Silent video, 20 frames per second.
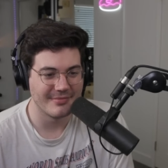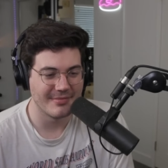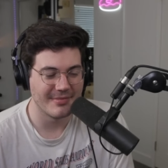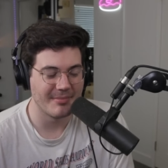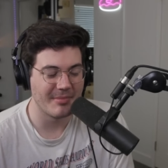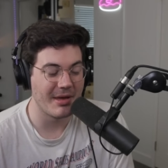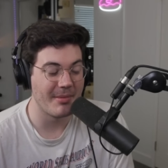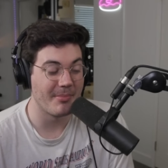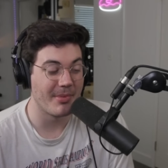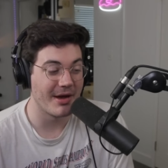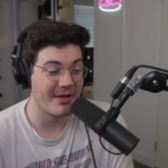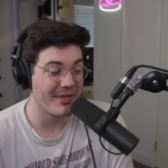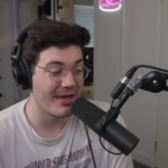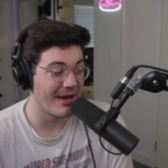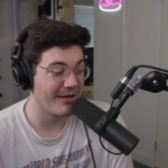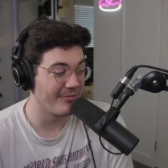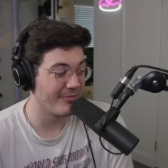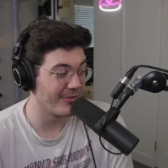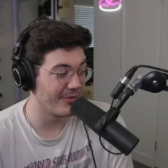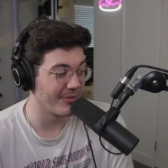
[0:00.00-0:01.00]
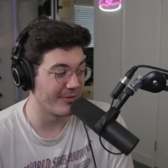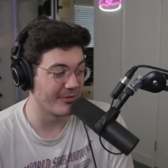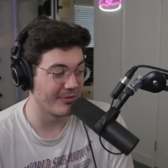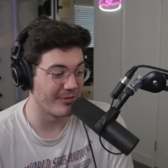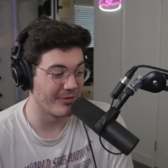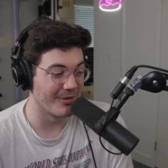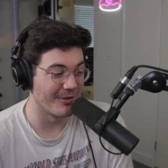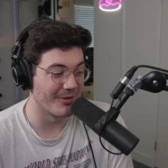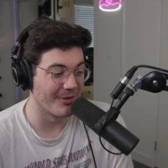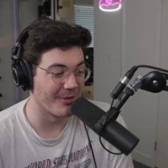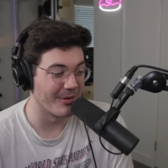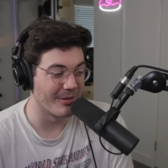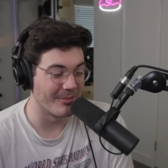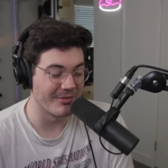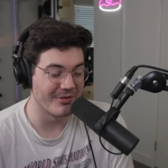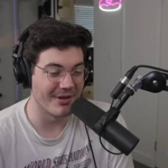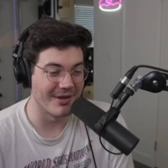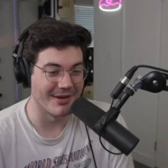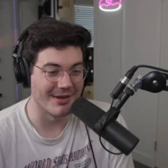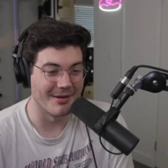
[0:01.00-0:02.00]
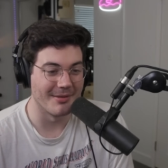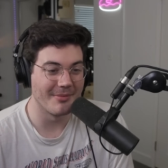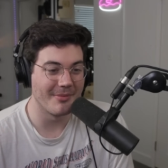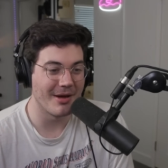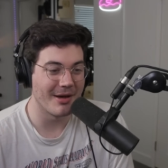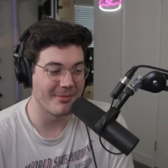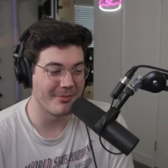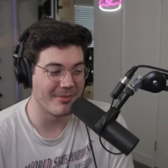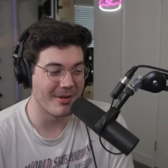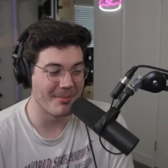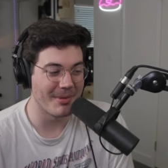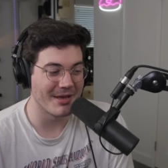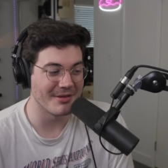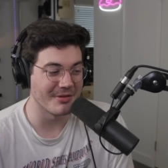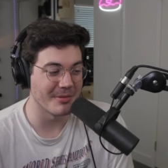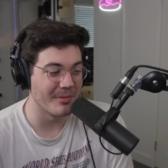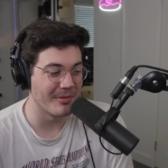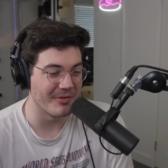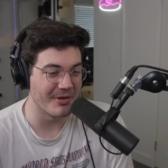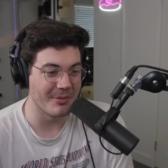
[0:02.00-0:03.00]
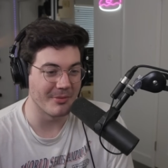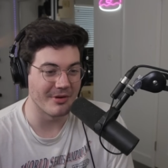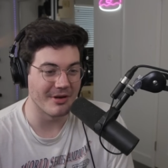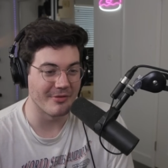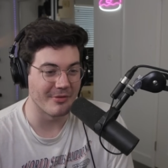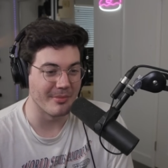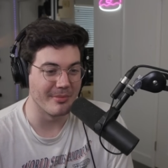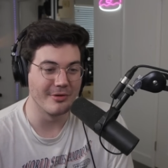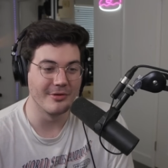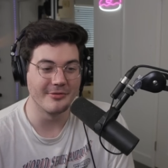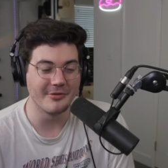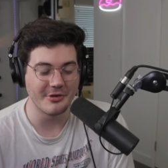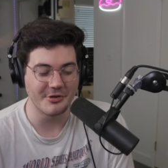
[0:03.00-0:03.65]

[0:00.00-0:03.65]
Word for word: and by that, for those of you who don't know what I'm saying, I, am asking if he would ever move to